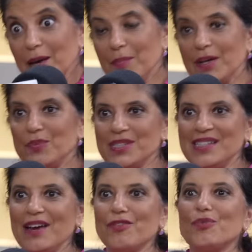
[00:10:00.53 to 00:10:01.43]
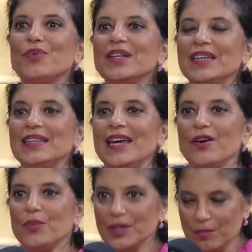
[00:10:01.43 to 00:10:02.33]
but was never really
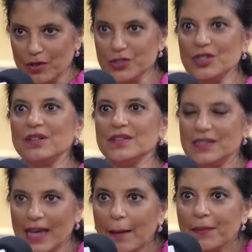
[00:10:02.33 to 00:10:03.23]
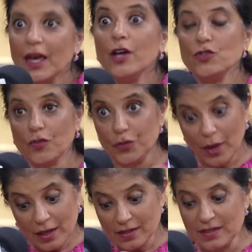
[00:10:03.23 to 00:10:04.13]
there with emotional depth. So if you
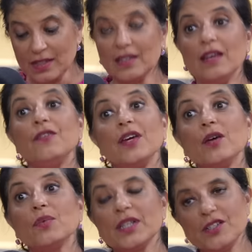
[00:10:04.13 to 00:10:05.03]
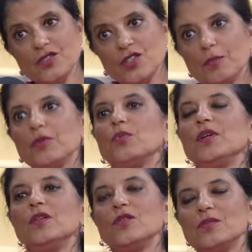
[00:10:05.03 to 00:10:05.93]
had a significant relationship with
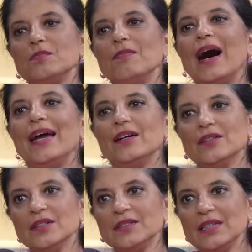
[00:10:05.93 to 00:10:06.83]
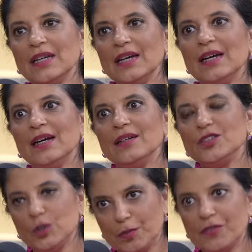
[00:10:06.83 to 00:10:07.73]
one of those mild,
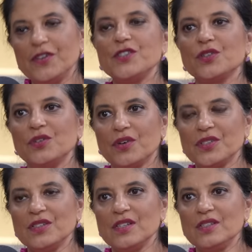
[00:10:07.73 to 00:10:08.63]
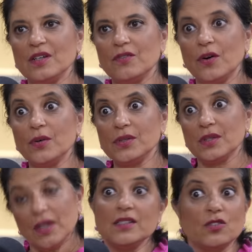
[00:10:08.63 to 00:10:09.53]
superficial, narcissistic folks,
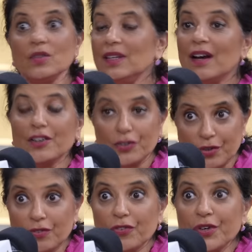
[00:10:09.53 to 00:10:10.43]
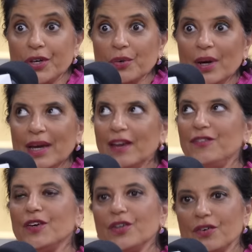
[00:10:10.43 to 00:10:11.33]
it's certainly not good for you.
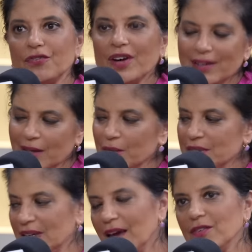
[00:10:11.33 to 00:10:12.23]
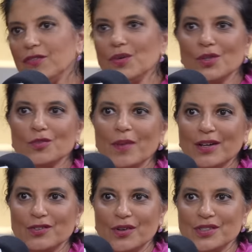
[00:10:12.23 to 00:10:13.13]
If they're your friend, I always say have a few of those
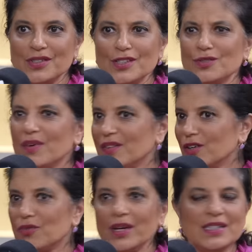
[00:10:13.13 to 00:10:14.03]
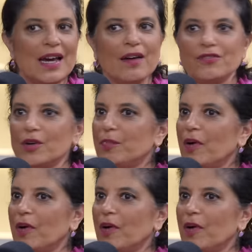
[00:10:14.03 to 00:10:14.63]
mild narcissists around. They're great to have for a